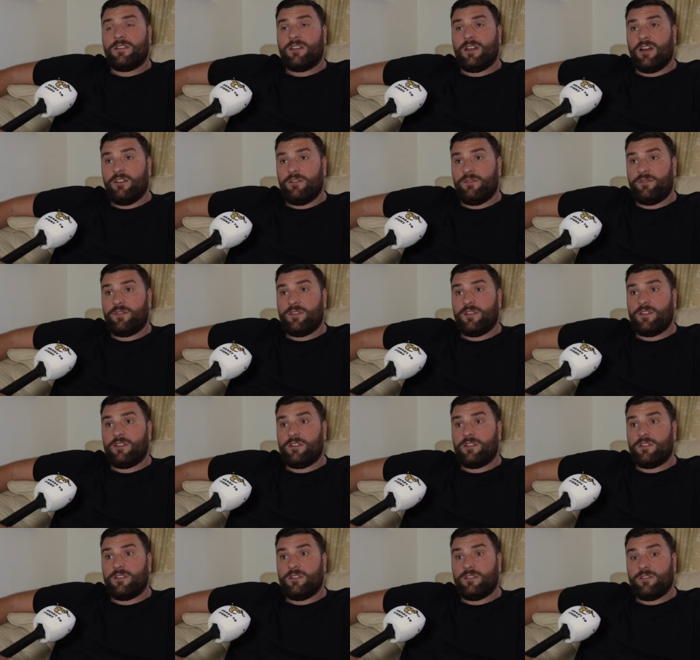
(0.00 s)
of
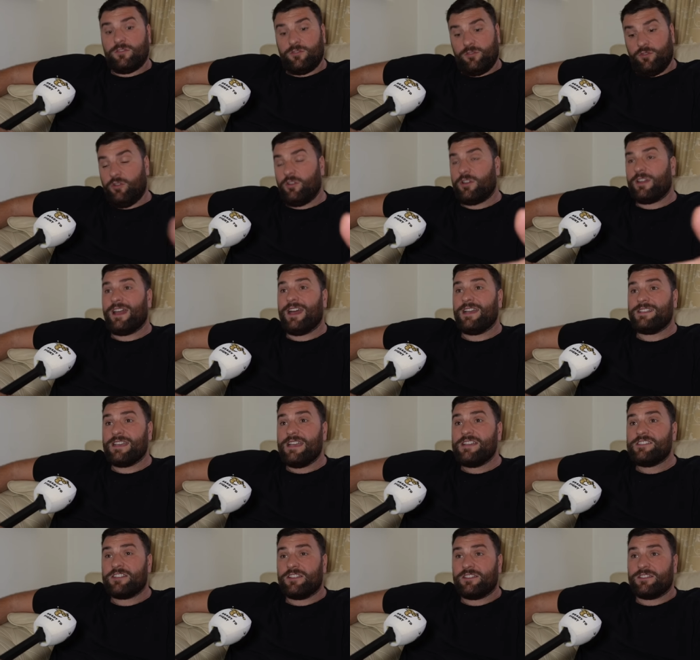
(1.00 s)

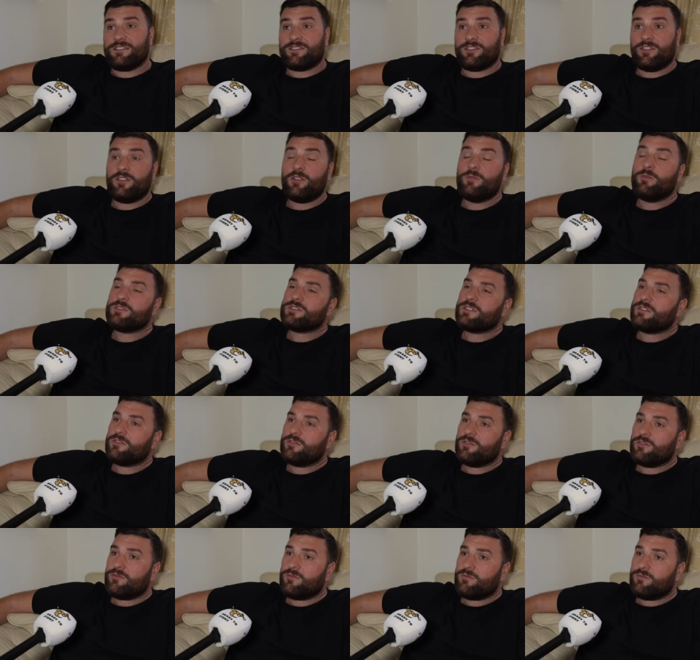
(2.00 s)
organisation. So there
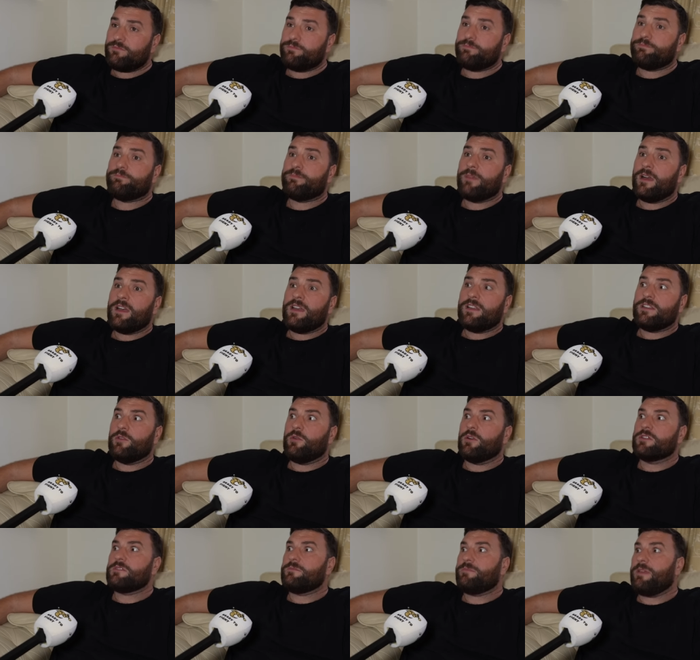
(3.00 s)
wasn't there
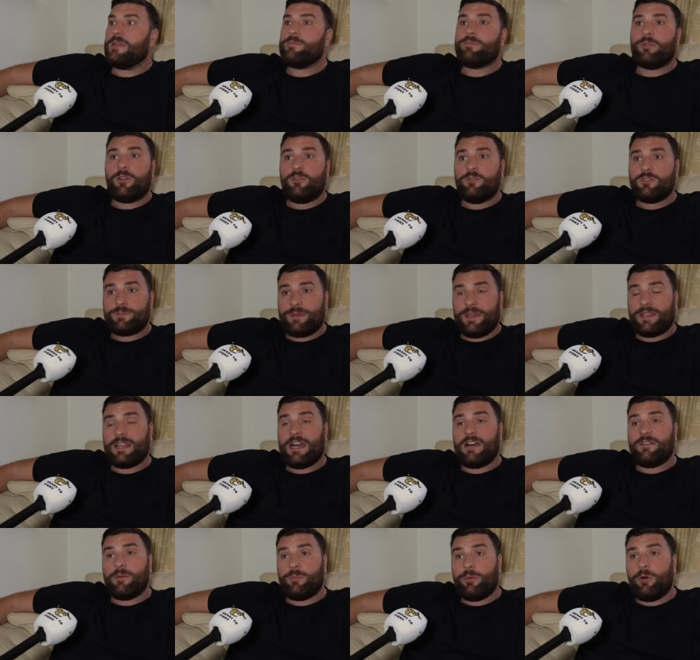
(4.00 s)
wasn't people who was picked
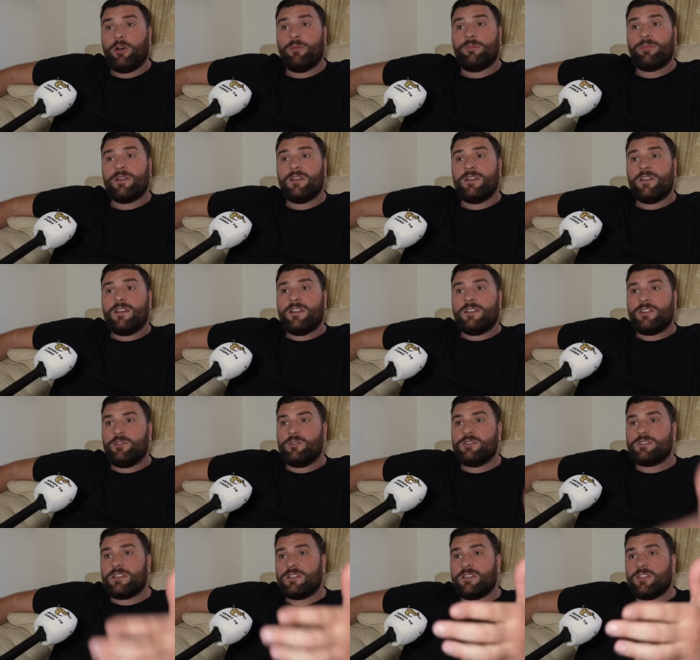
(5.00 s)
out of a pub. There
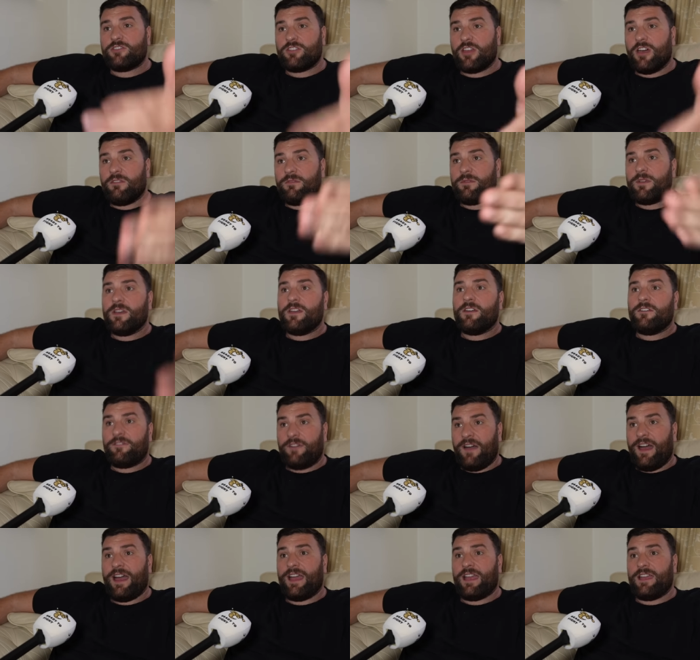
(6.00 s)
was in the top
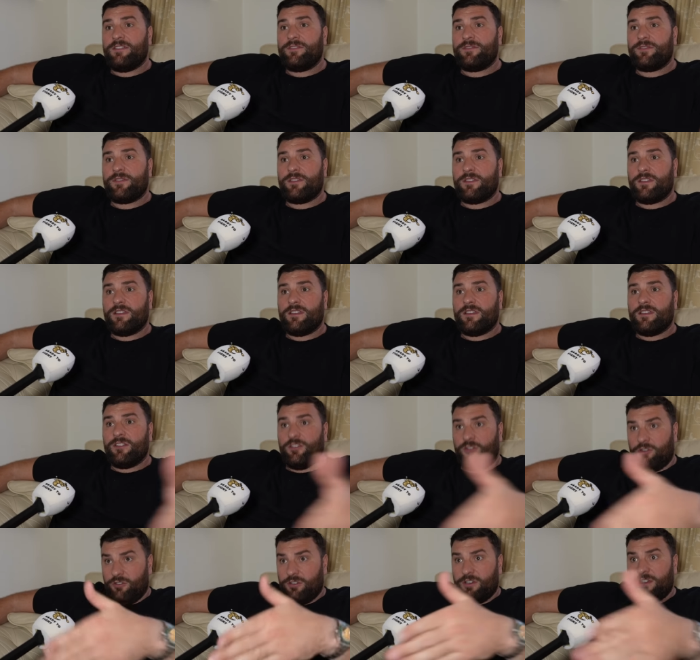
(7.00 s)
five
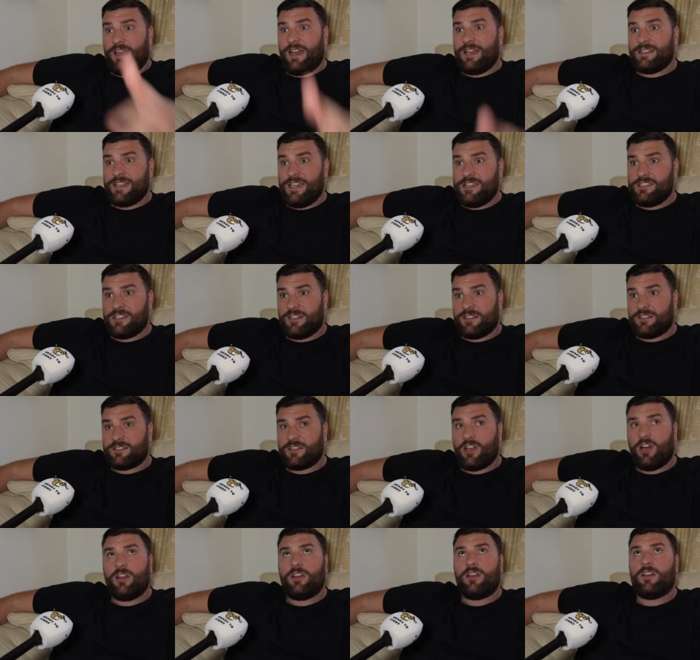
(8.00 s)
organisations.
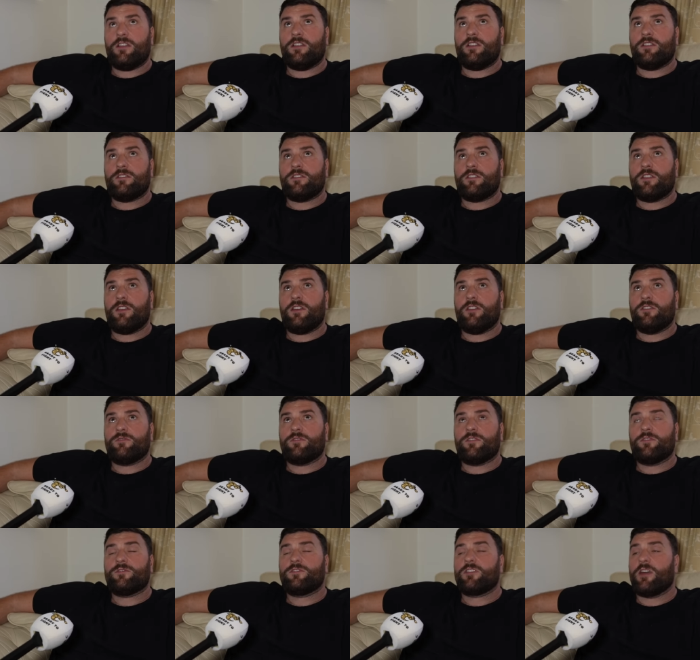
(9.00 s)
Uh, oh, uh,
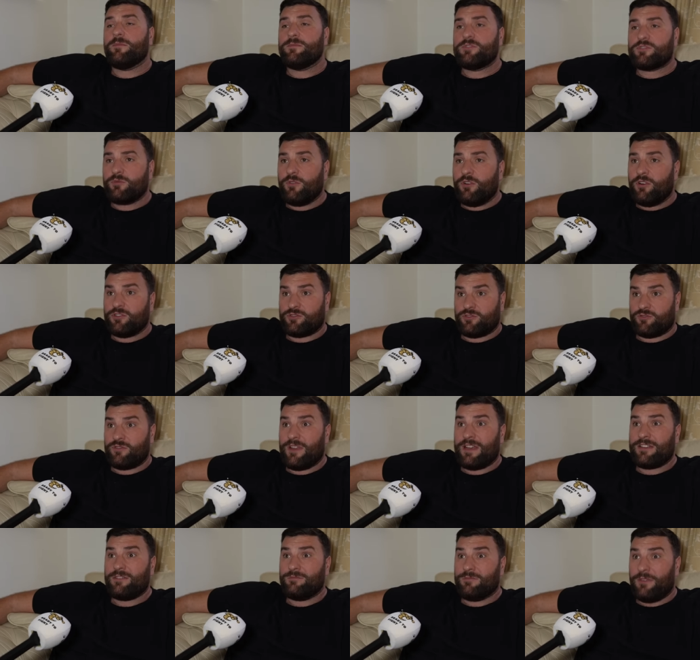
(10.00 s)
Tom Schwarz was
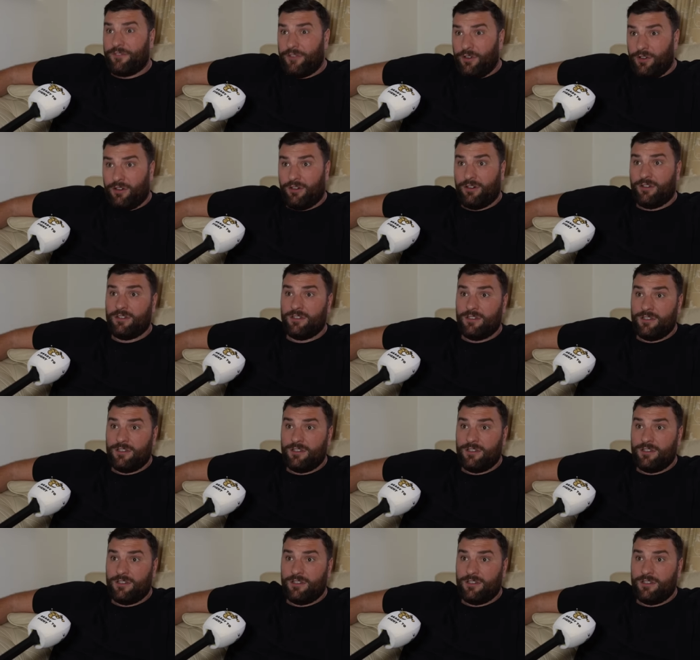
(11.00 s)
ranked number four.